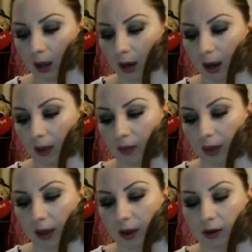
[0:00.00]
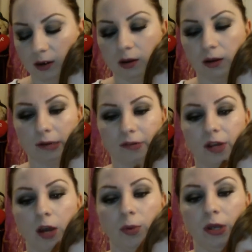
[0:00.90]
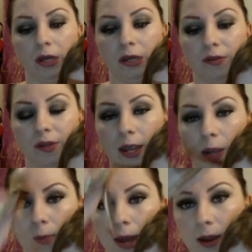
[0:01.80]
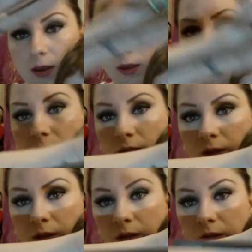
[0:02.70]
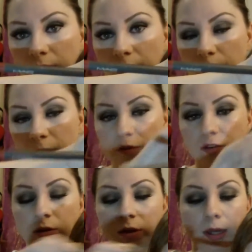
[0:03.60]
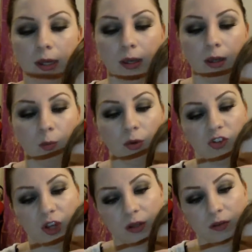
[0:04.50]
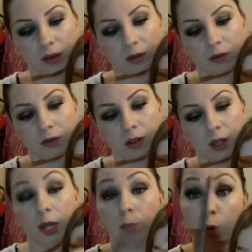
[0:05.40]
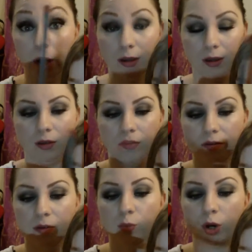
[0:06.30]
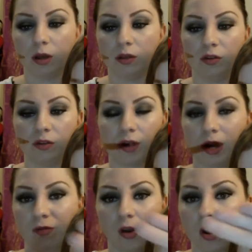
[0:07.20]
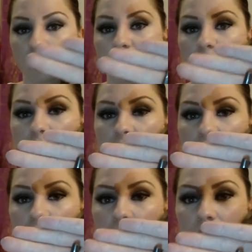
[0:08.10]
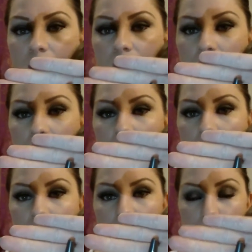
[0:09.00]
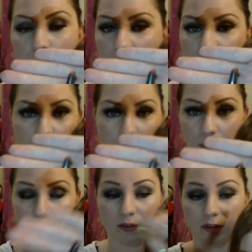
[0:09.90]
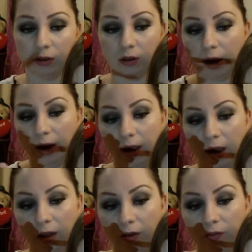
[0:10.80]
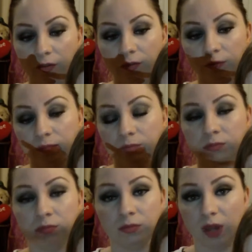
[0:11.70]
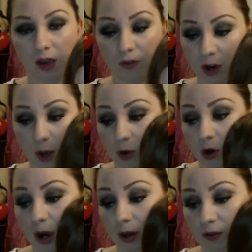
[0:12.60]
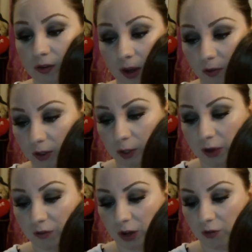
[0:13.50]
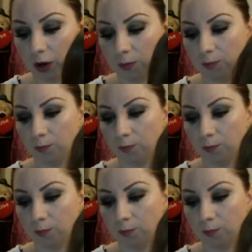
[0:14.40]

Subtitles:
And then next up is a MAC lip pencil in, what shade is this? In Brick. This is in Brick. This is kind of a cult favorite. Best red pencil I have ever come across. Definitely my favorite.